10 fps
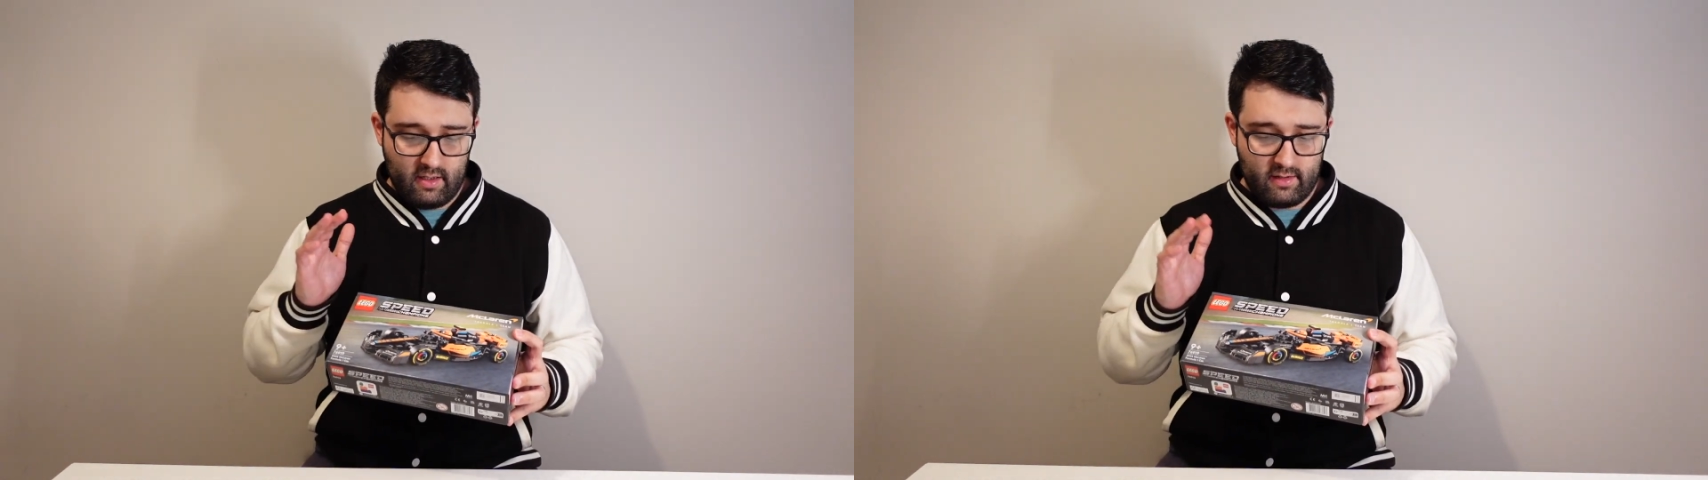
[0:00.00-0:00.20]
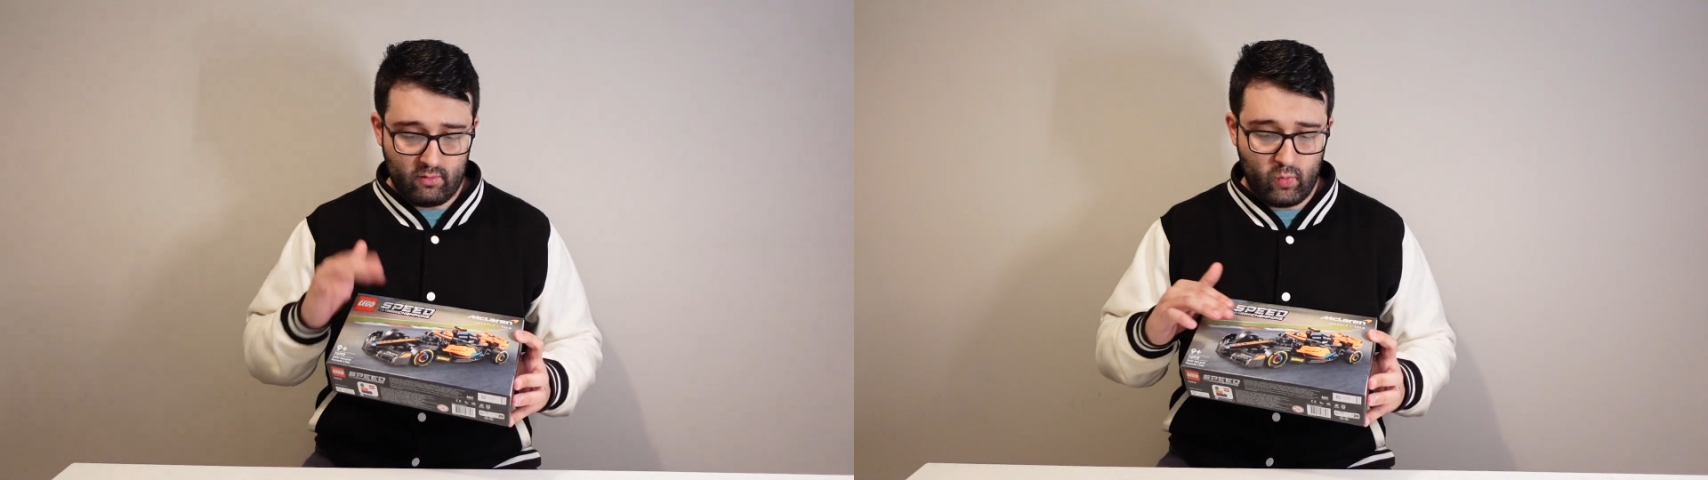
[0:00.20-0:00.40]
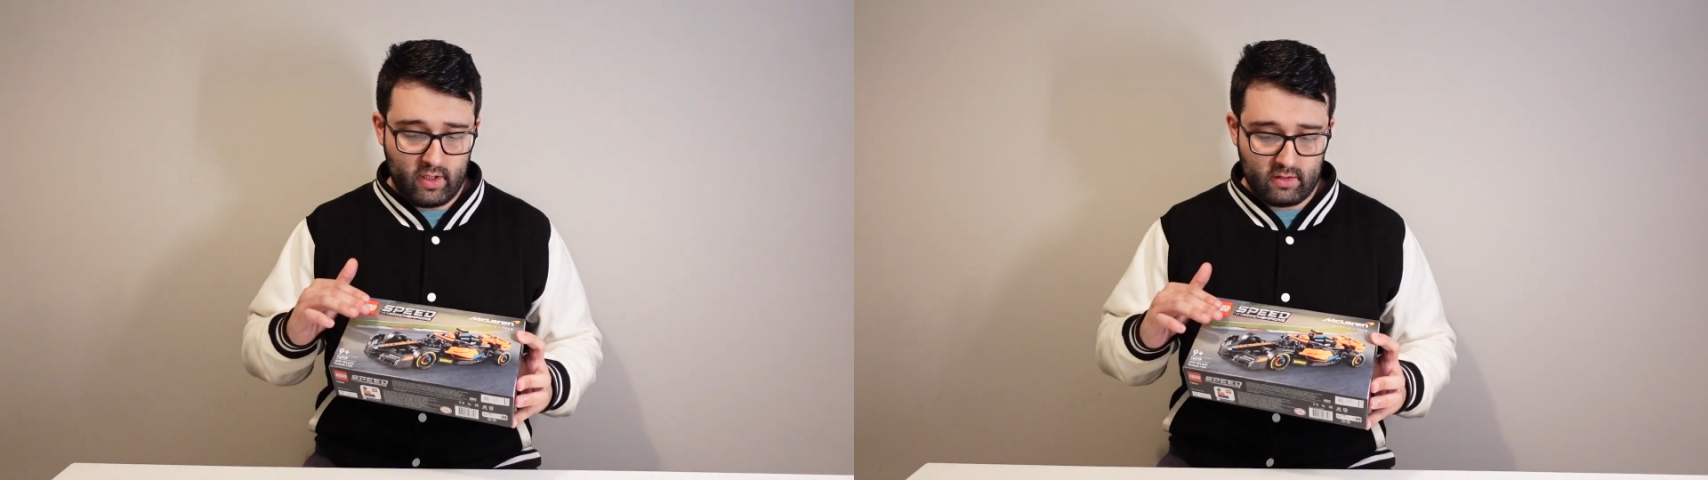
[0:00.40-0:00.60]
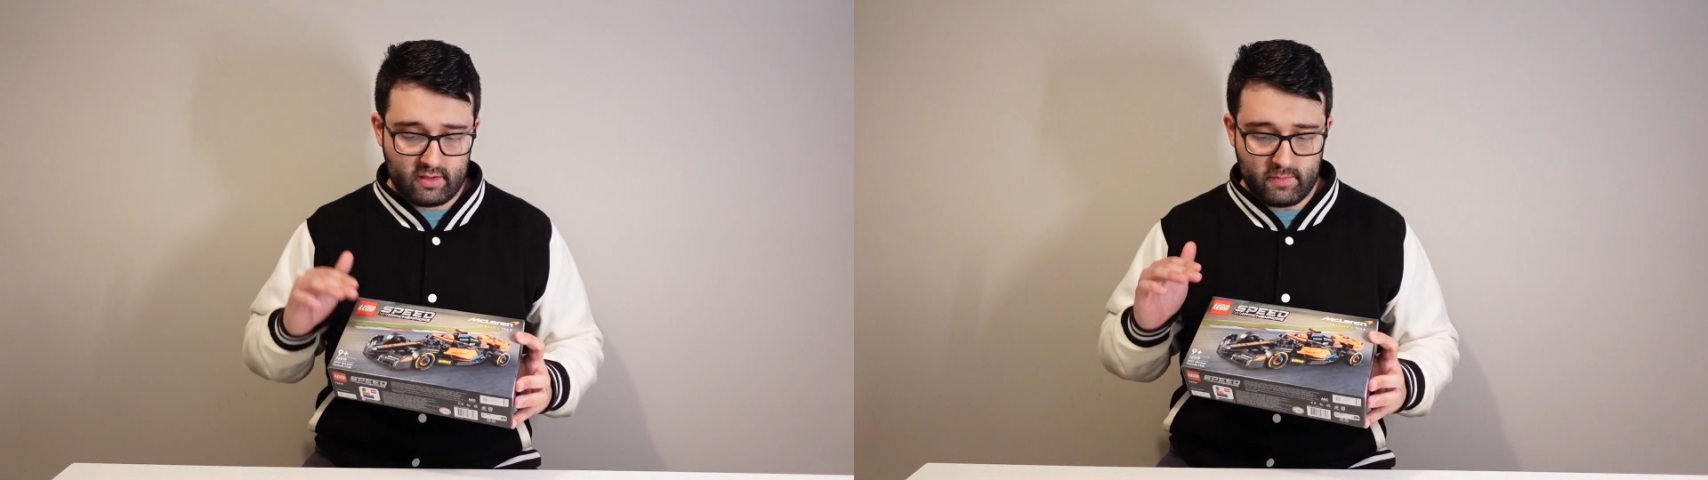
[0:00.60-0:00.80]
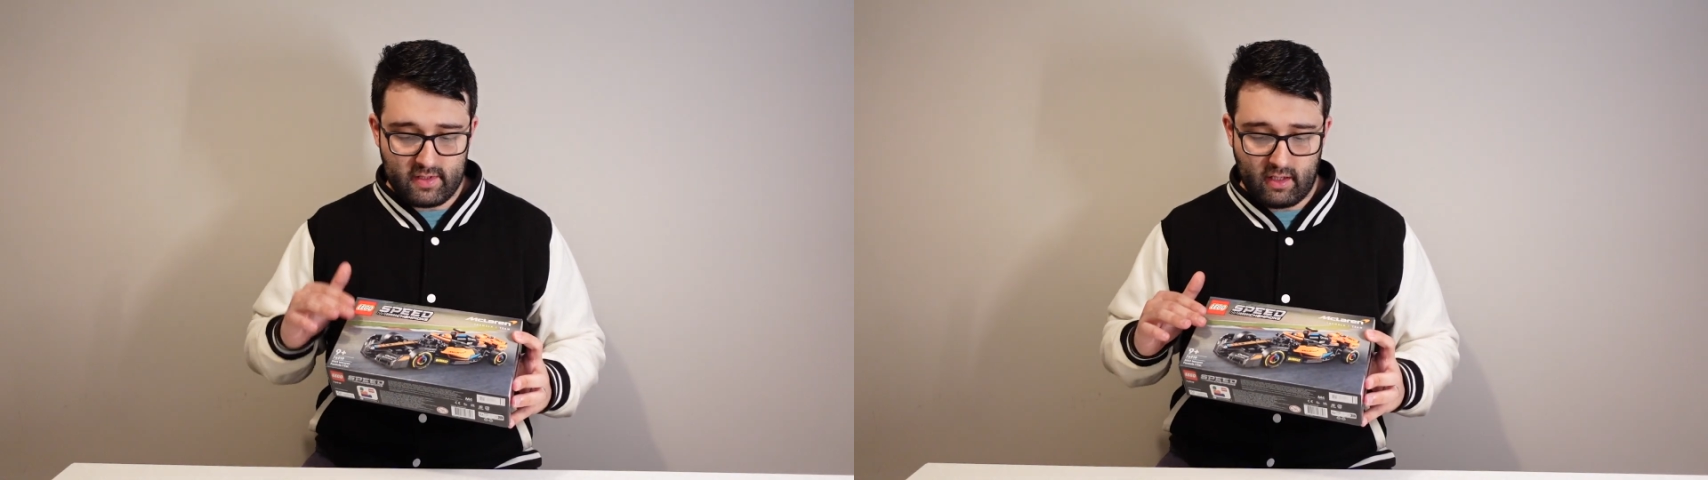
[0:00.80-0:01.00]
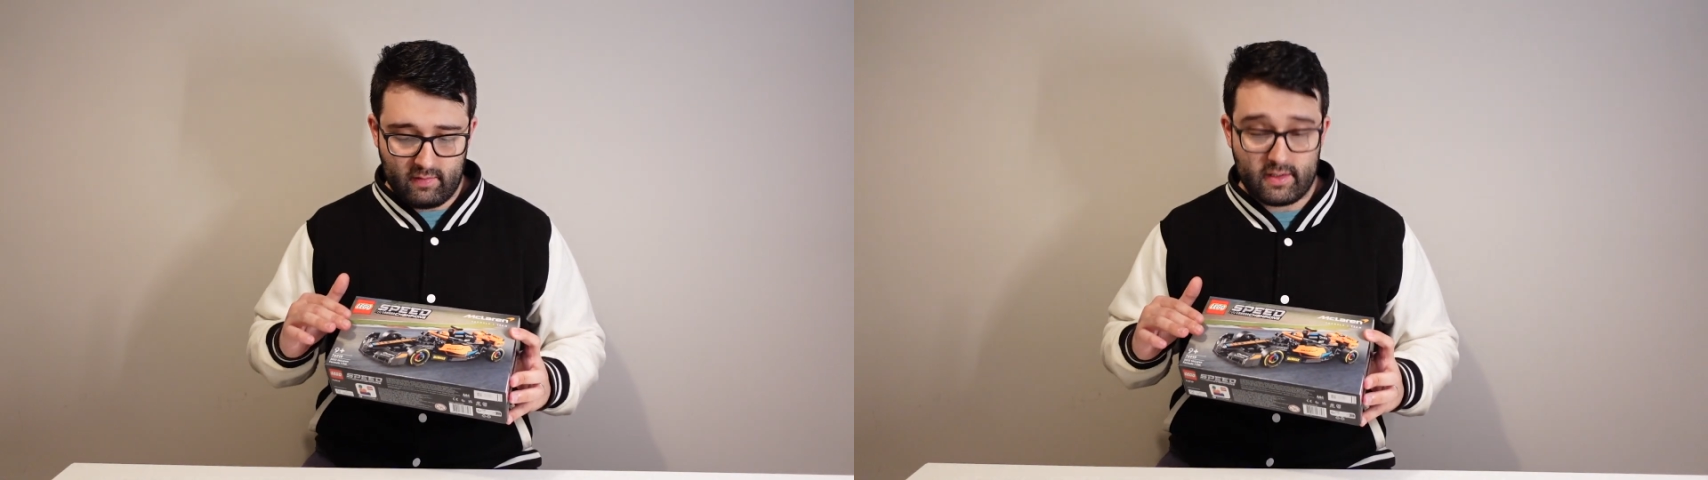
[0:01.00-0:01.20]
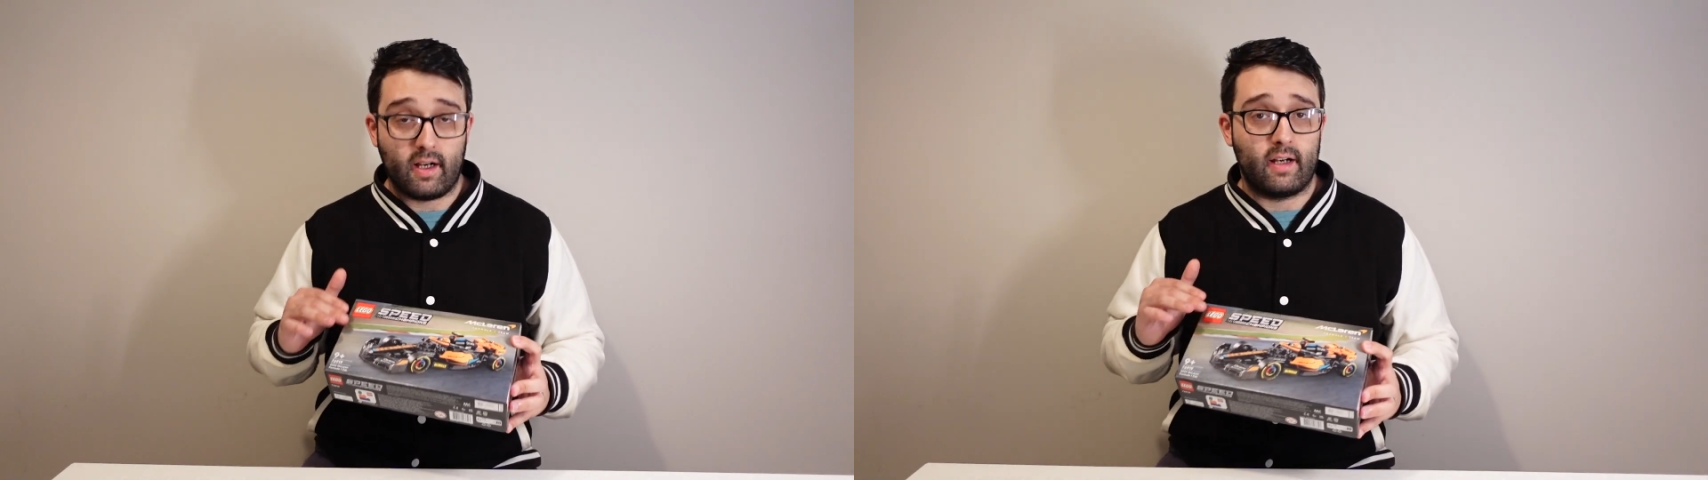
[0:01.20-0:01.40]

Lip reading: the wheels themselves